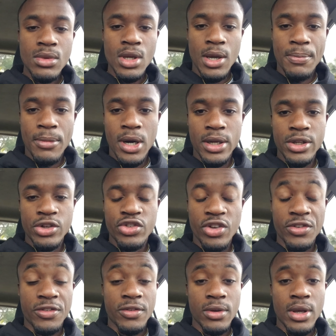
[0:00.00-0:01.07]
But you
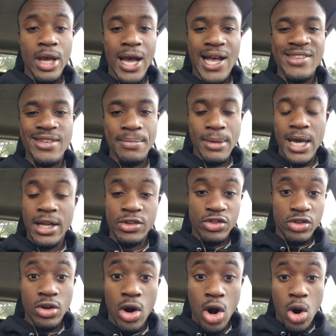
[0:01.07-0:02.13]
just, as a man,
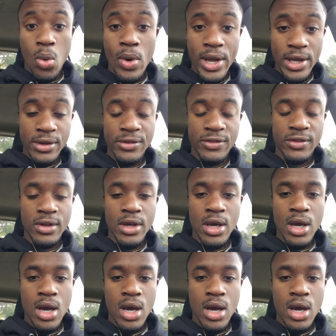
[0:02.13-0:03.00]
should always